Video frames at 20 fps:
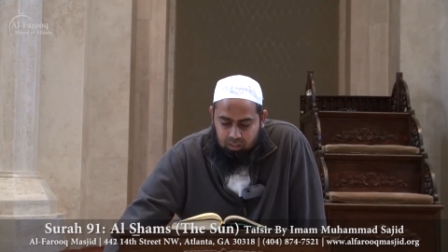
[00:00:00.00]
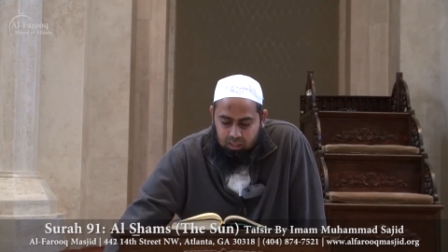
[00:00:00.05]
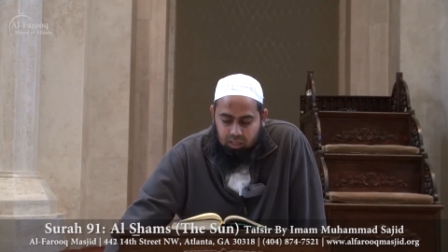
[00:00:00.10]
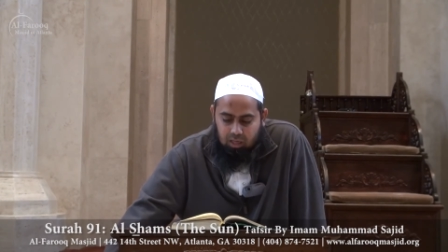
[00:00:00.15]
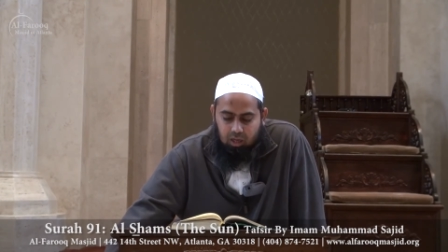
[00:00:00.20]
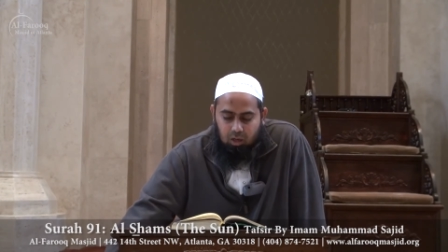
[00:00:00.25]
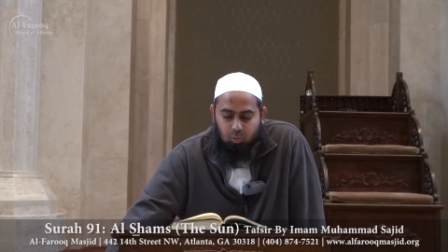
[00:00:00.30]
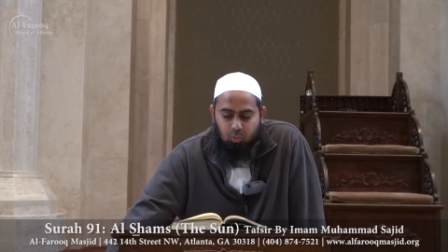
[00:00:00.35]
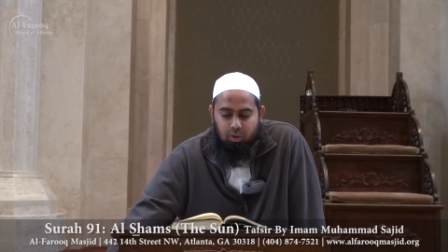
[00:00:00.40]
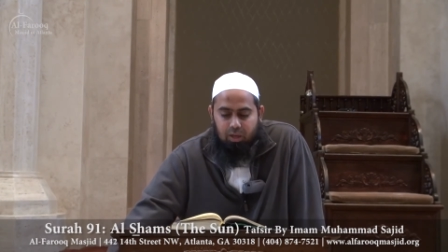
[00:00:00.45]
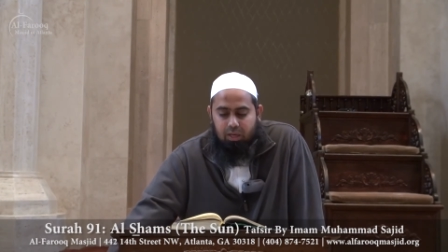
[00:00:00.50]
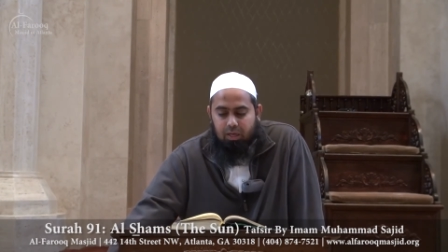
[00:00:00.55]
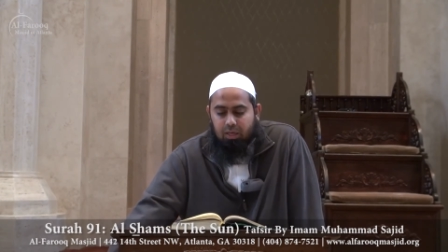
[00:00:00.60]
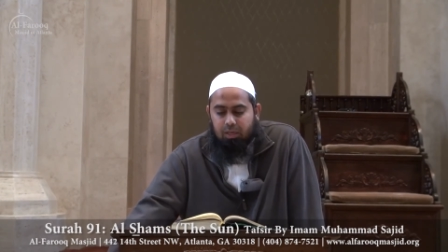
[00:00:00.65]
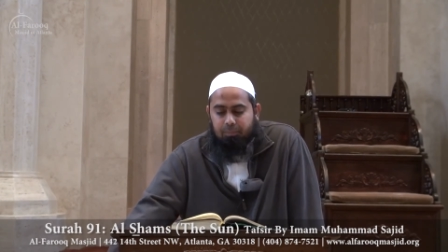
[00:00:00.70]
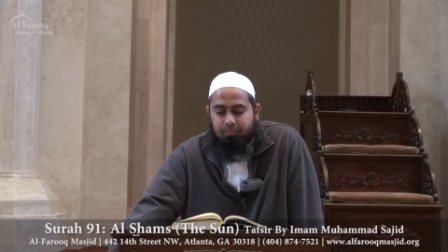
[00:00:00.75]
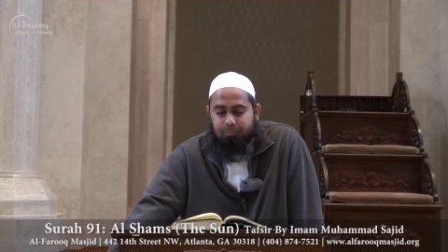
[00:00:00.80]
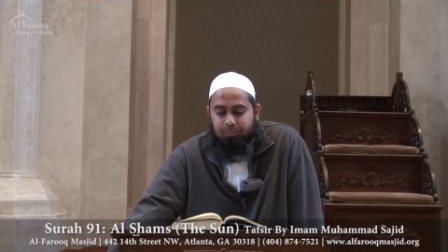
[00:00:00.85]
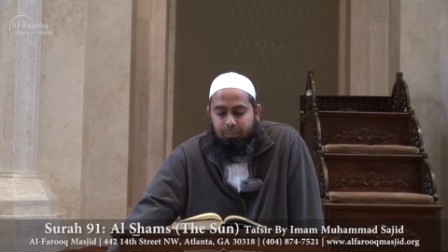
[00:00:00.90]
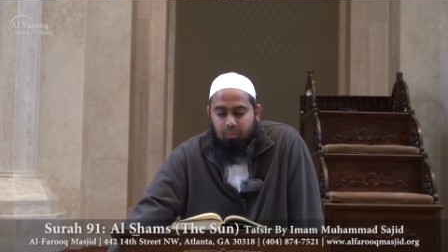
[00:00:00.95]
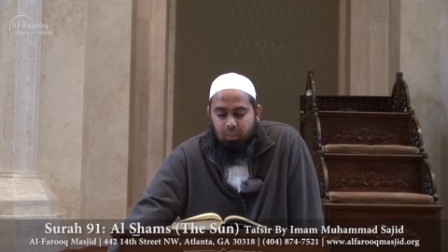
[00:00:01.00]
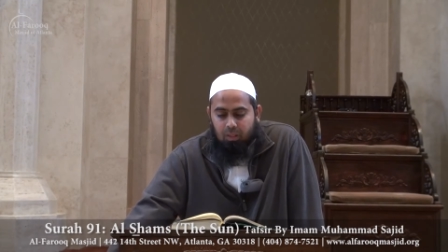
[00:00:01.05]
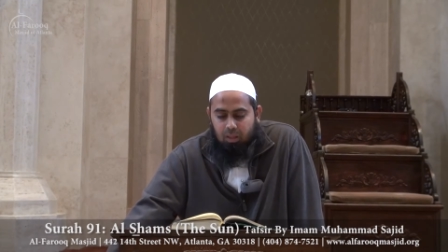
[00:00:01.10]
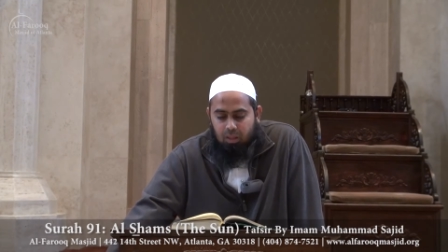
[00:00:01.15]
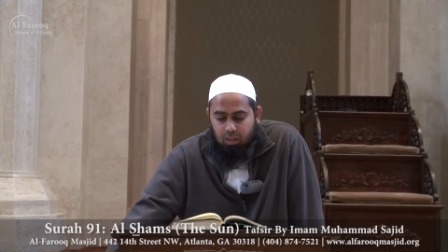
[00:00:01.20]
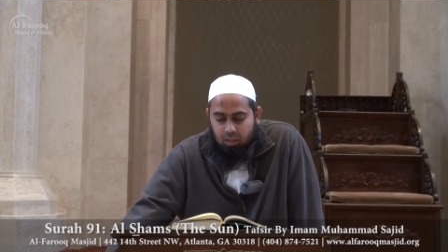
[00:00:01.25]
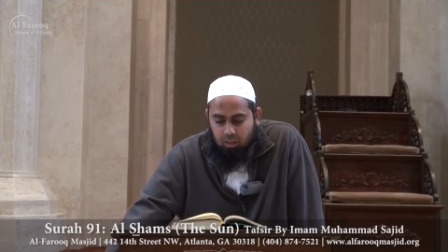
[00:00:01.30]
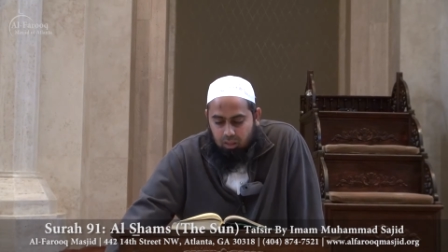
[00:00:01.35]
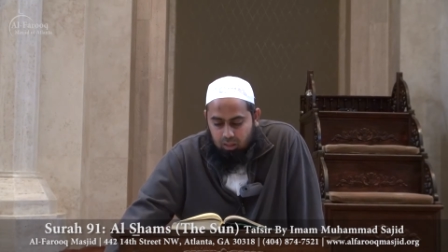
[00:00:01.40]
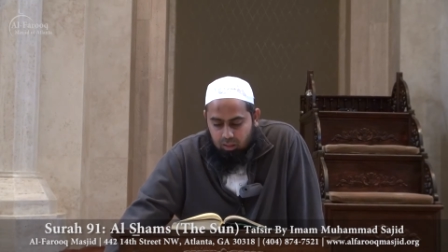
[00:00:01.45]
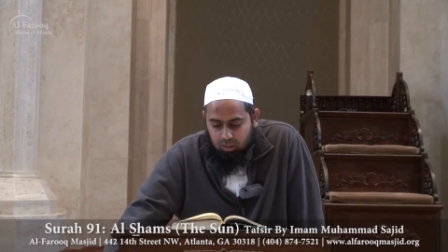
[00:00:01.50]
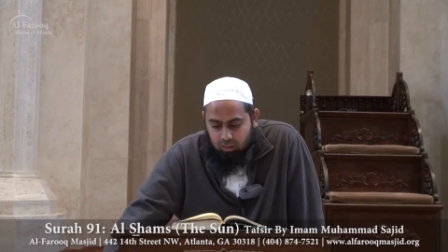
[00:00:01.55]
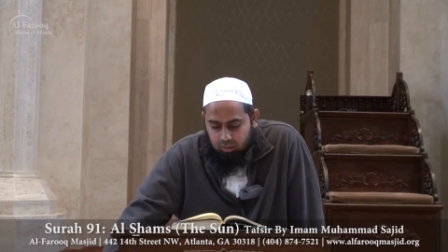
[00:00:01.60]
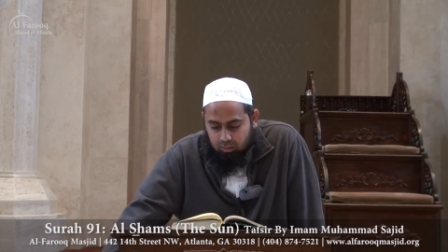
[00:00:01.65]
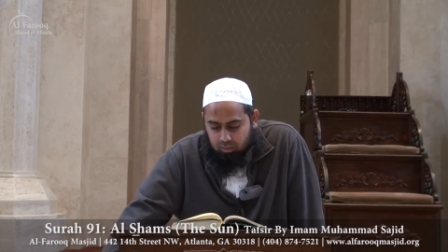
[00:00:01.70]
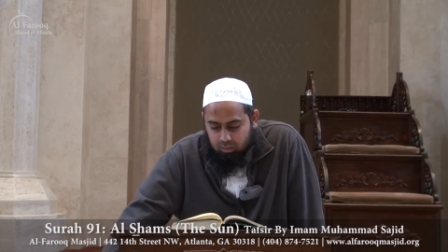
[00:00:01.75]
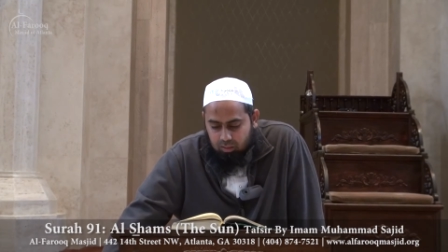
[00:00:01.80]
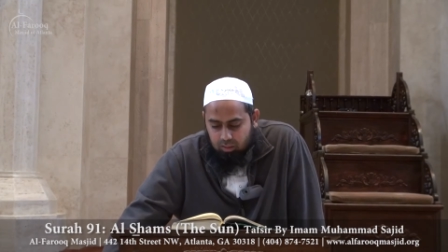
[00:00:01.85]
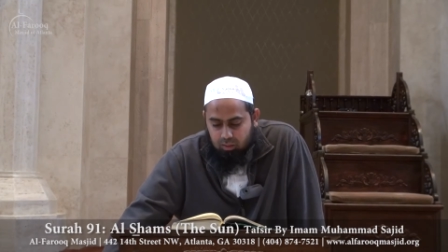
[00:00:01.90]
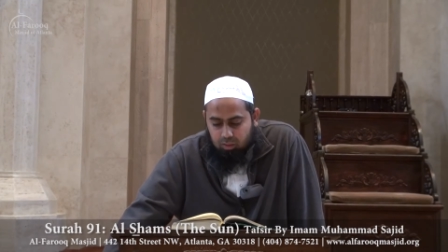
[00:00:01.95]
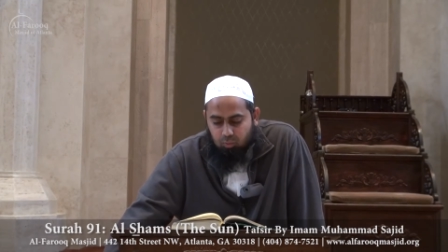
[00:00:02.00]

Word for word: they are very uh,